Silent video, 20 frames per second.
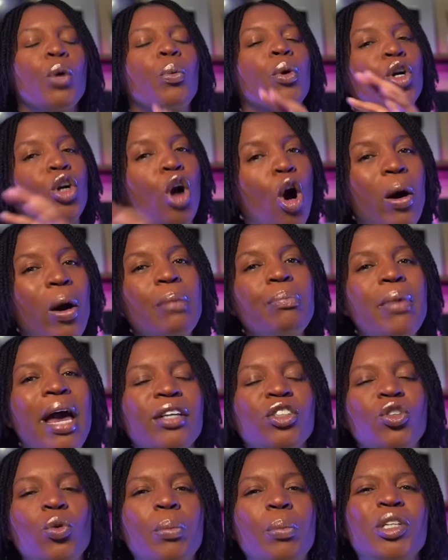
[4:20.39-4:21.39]
We're going
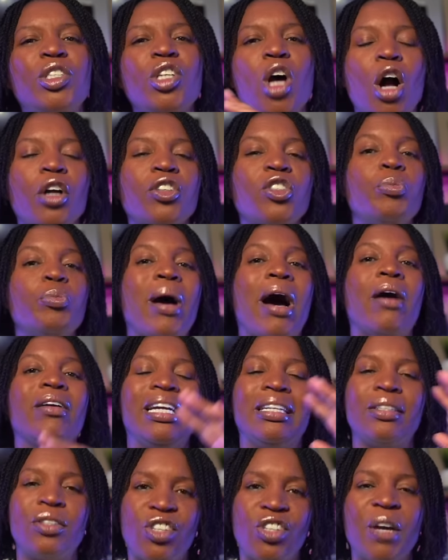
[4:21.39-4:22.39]
back to what we talked
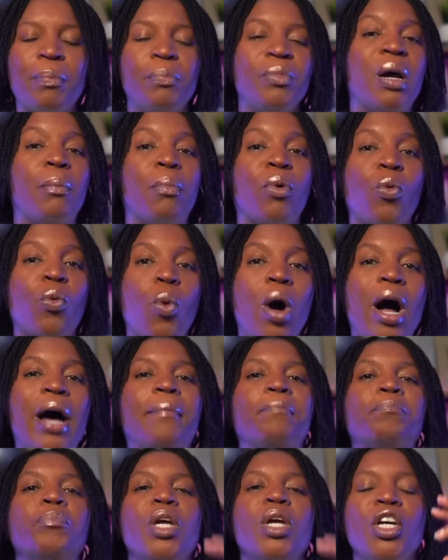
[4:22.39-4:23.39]
about in tip number
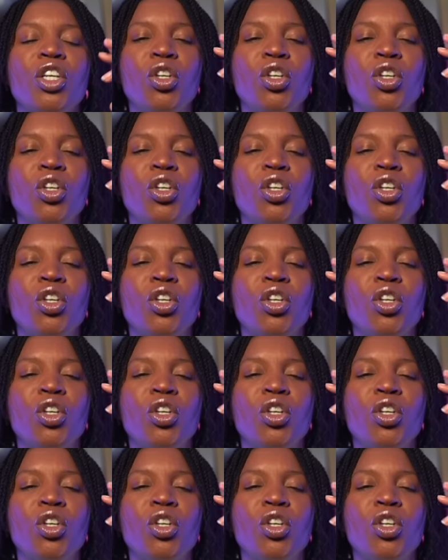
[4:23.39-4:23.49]
one.